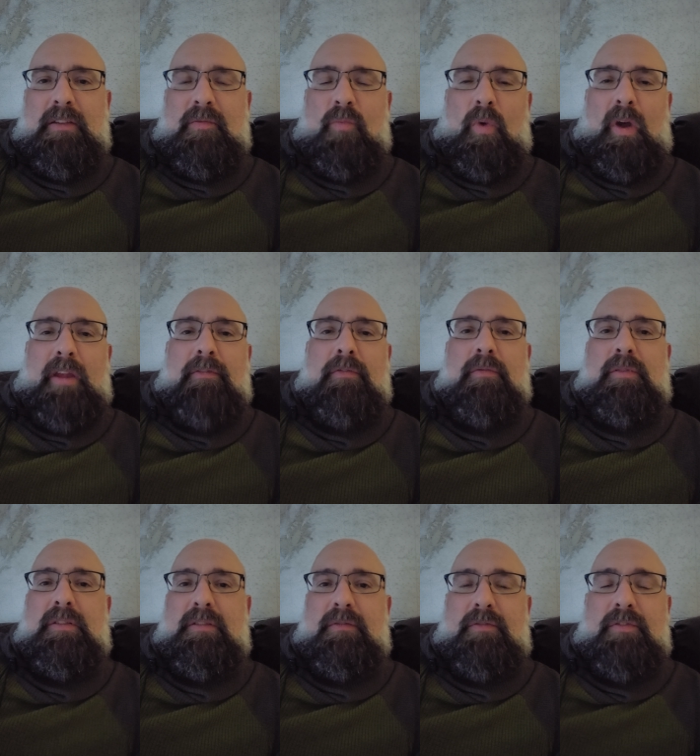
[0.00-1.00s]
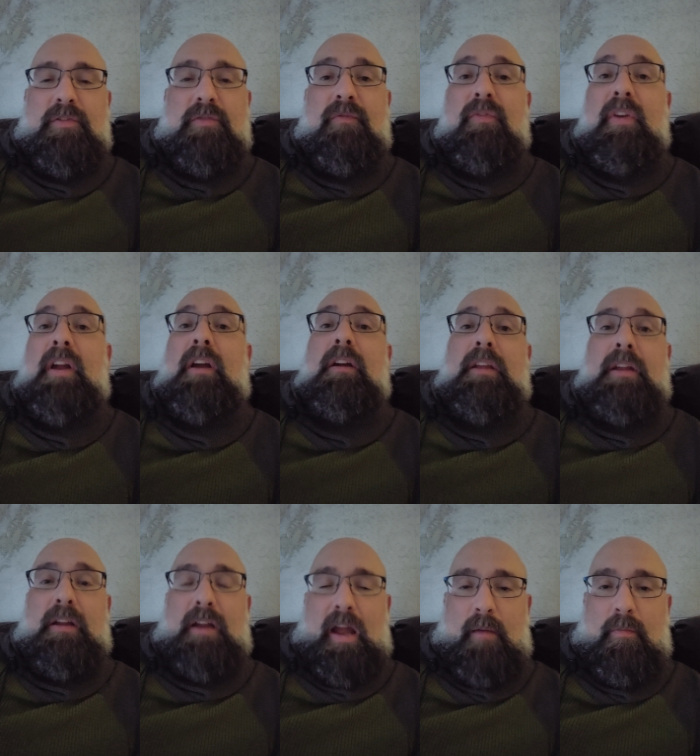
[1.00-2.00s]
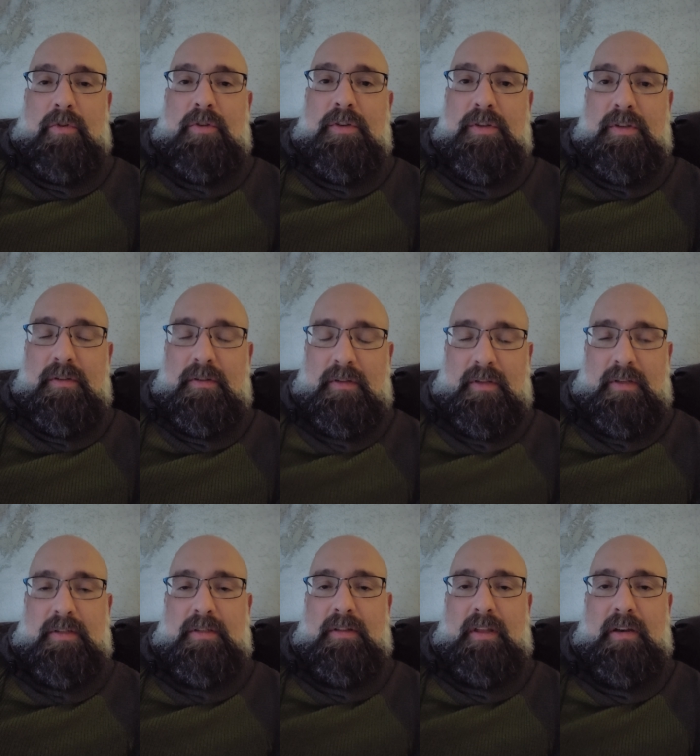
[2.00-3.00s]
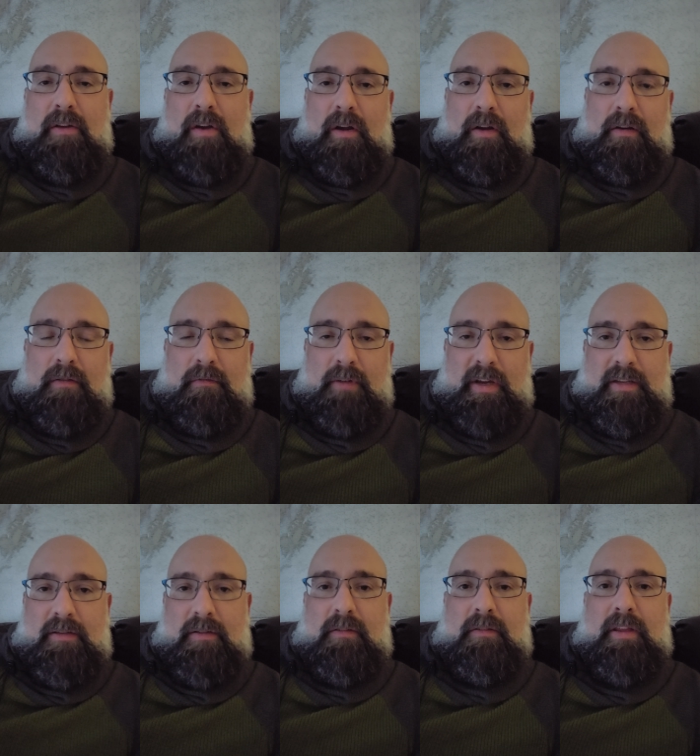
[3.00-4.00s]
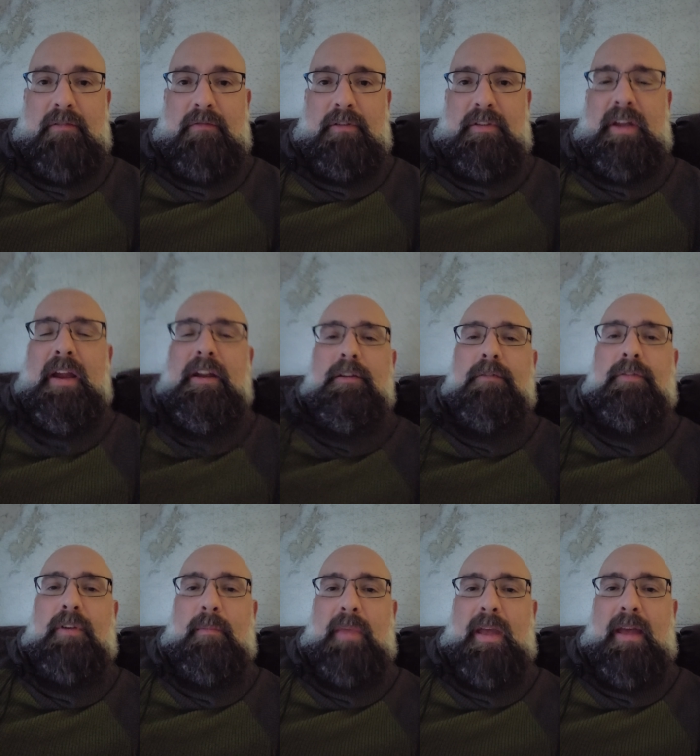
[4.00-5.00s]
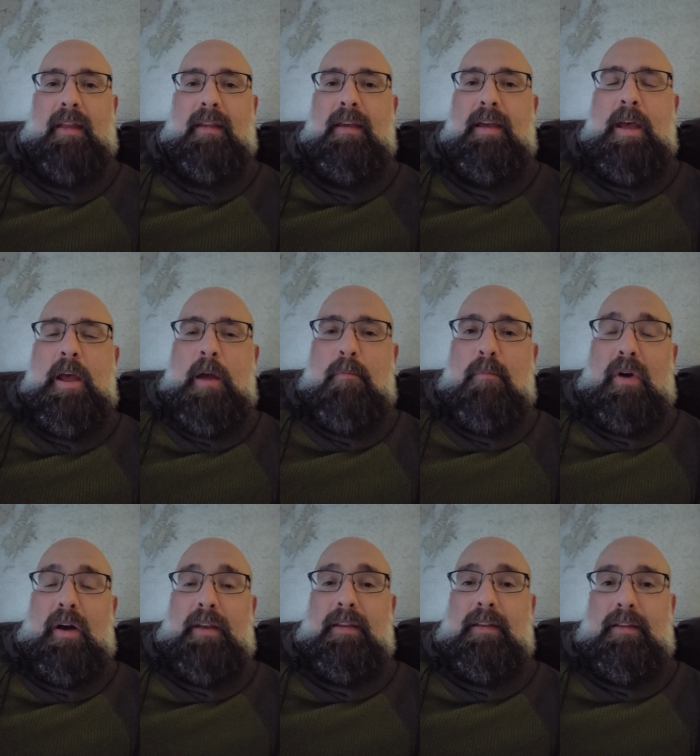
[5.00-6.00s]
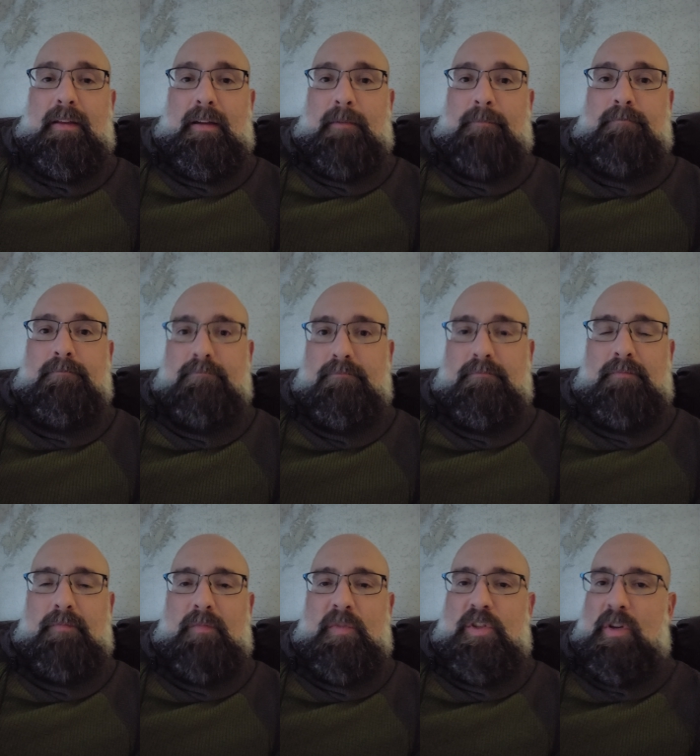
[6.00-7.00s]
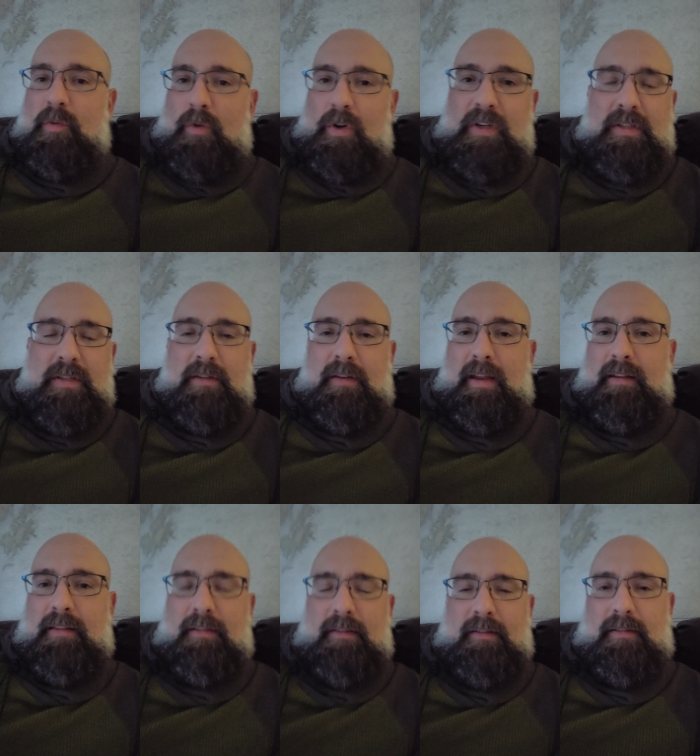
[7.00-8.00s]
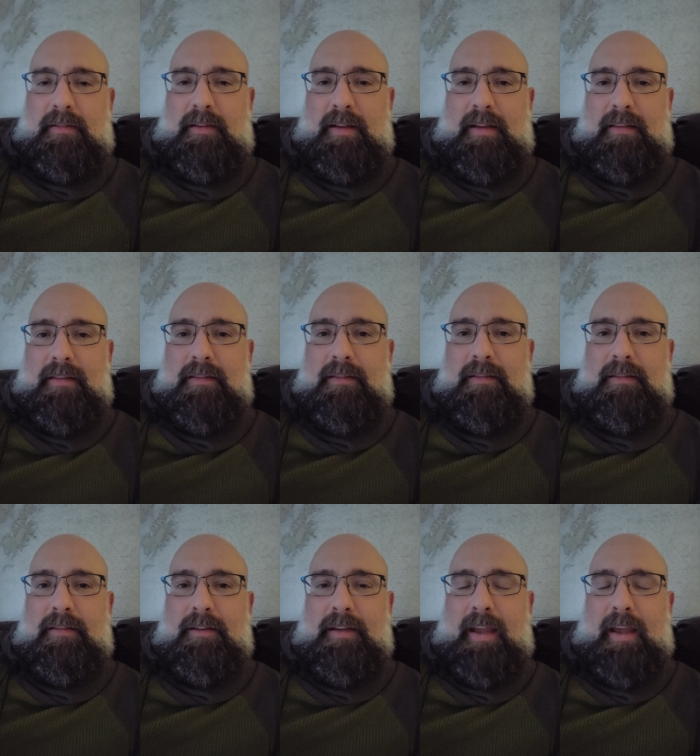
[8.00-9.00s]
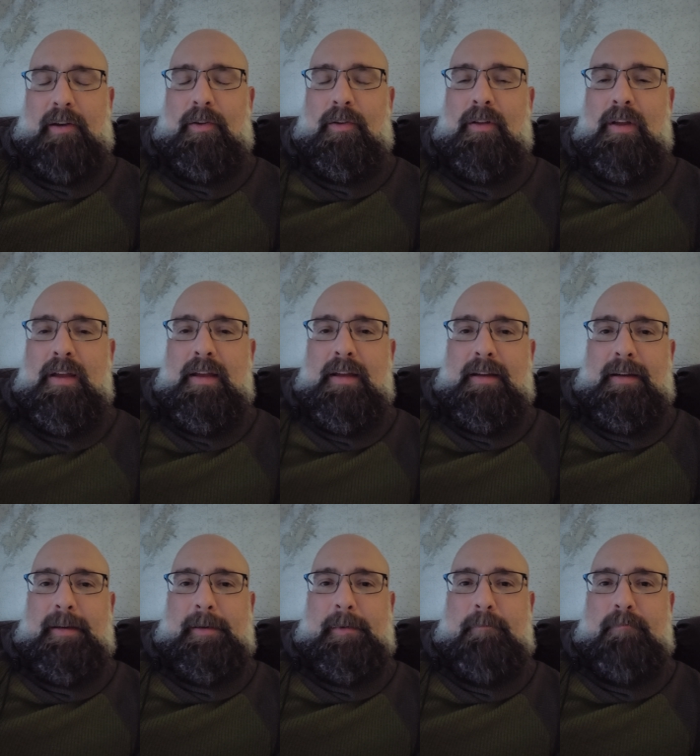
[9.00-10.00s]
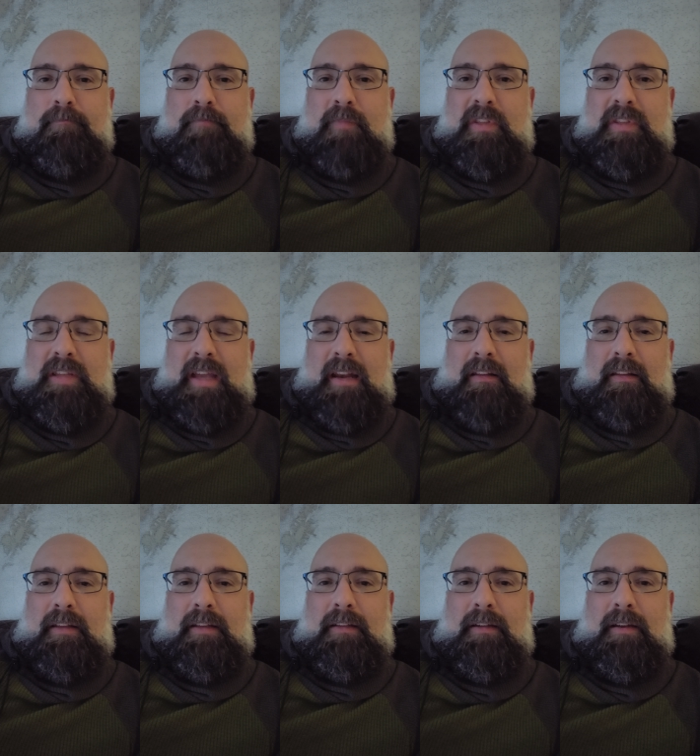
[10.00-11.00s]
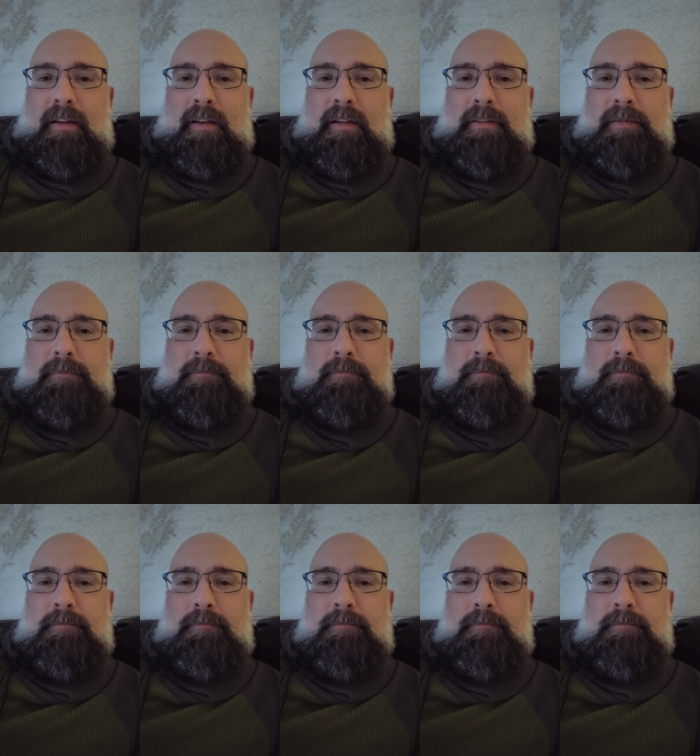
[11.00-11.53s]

his wife was a very accomplished uh, sled dog racer. They've retired from that, but um, she works at the at the kennel. Um, it's kind of like uh,